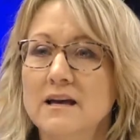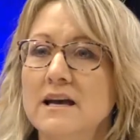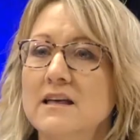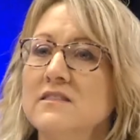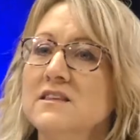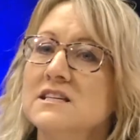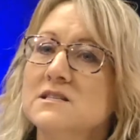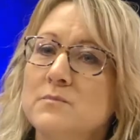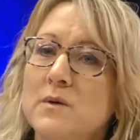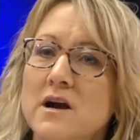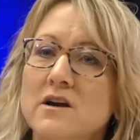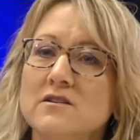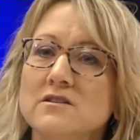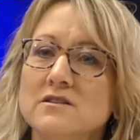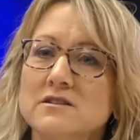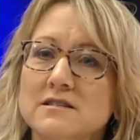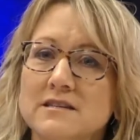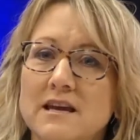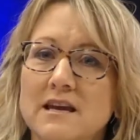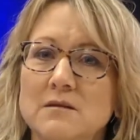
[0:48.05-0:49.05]
And these
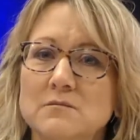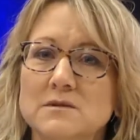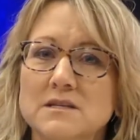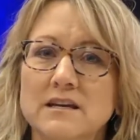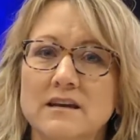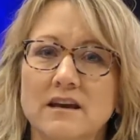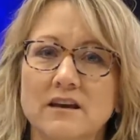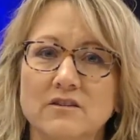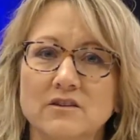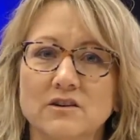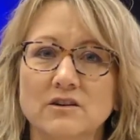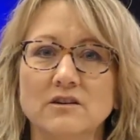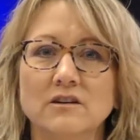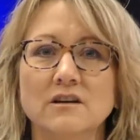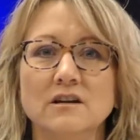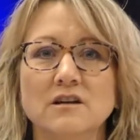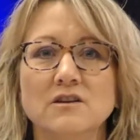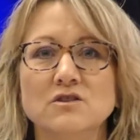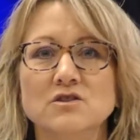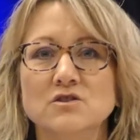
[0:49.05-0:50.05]
partners came together
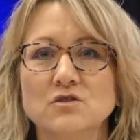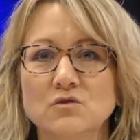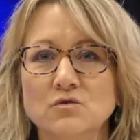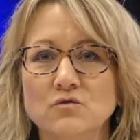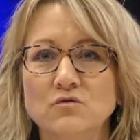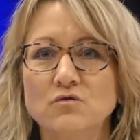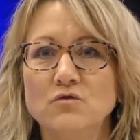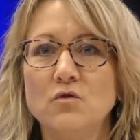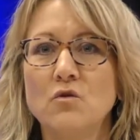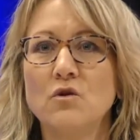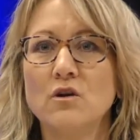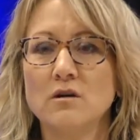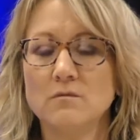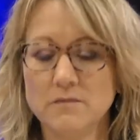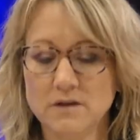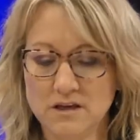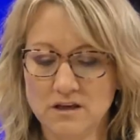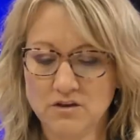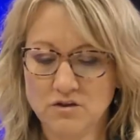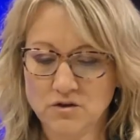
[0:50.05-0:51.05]
to
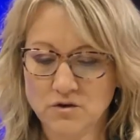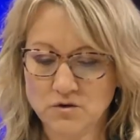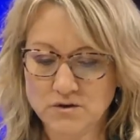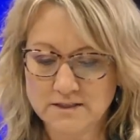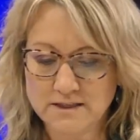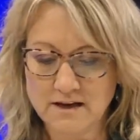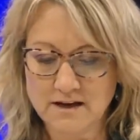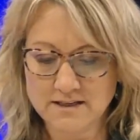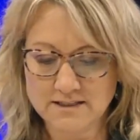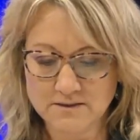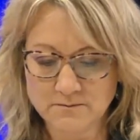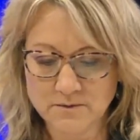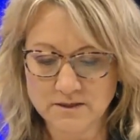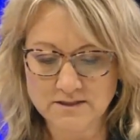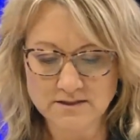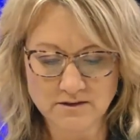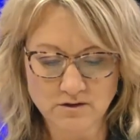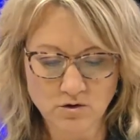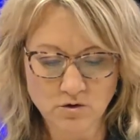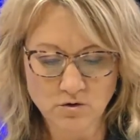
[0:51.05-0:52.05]
form Ethos
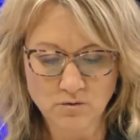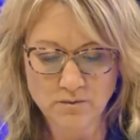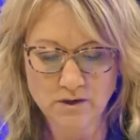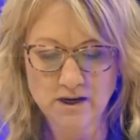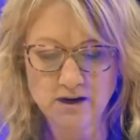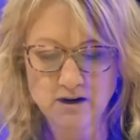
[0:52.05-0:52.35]
Hospice and Home